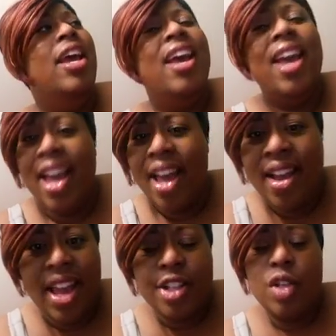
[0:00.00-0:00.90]
Hell
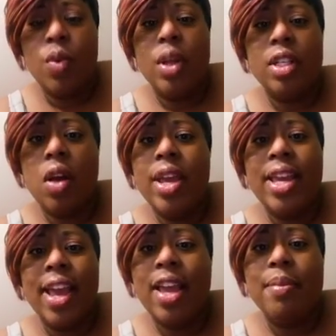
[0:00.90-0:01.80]
yeah, she wanted to know he
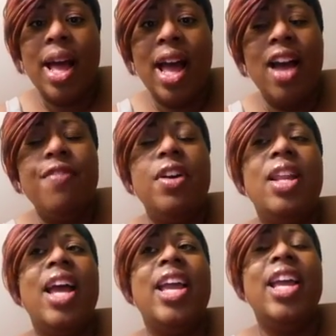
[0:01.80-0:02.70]
came by. I felt
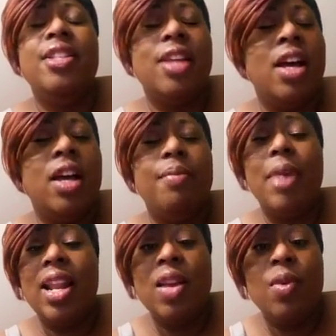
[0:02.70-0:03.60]
like
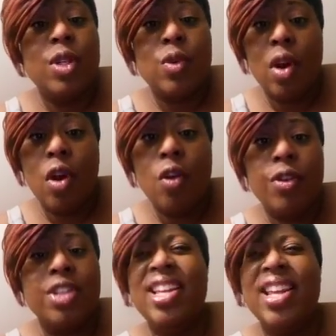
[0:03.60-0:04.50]
Molly was wrong for
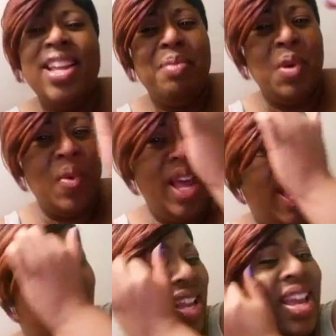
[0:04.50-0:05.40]
sending him
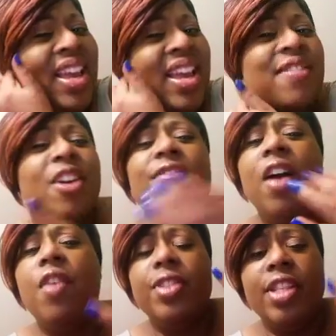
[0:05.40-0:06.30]
away. First of
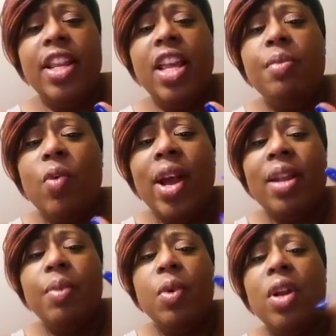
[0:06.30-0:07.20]
all, for sending him away,
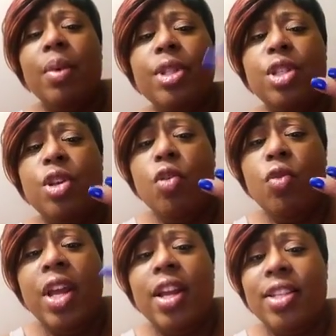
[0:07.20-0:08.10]
number one. Number two,
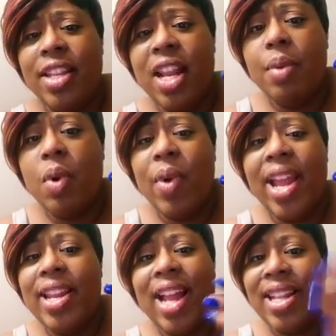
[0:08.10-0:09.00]
sending him away
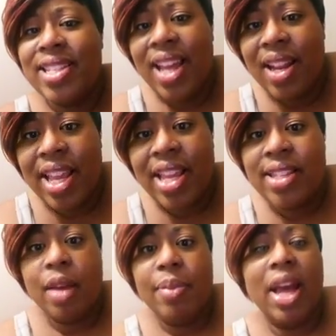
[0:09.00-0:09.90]
and then not telling
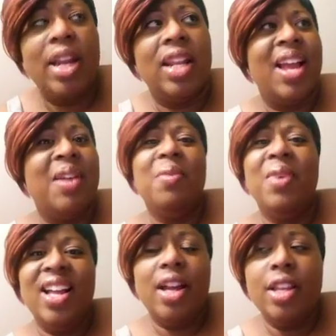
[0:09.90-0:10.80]
Issa about it. Like,
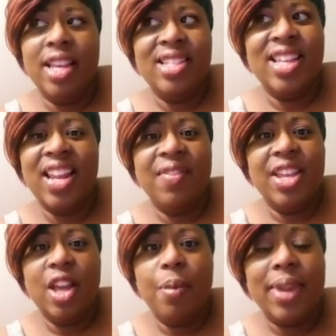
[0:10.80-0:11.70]
what? It's not even
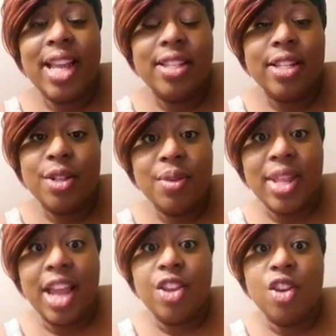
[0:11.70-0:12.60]
your place to do
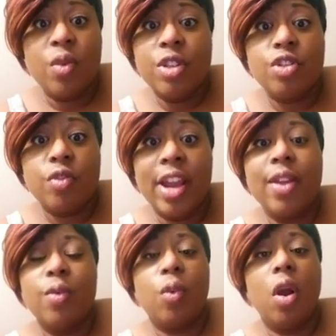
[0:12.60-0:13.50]
that. You were
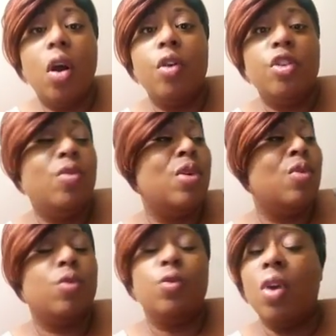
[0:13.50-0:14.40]
straight wrong. You were
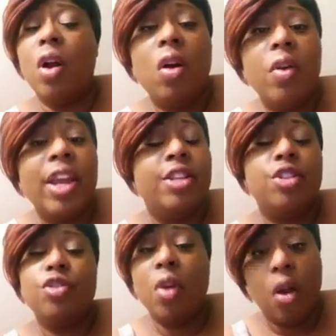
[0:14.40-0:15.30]
wrong and
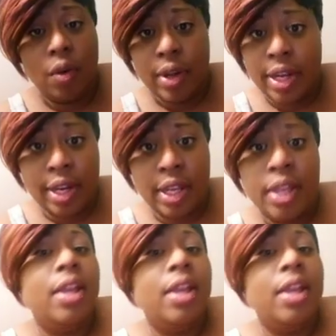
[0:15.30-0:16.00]
strong, honey.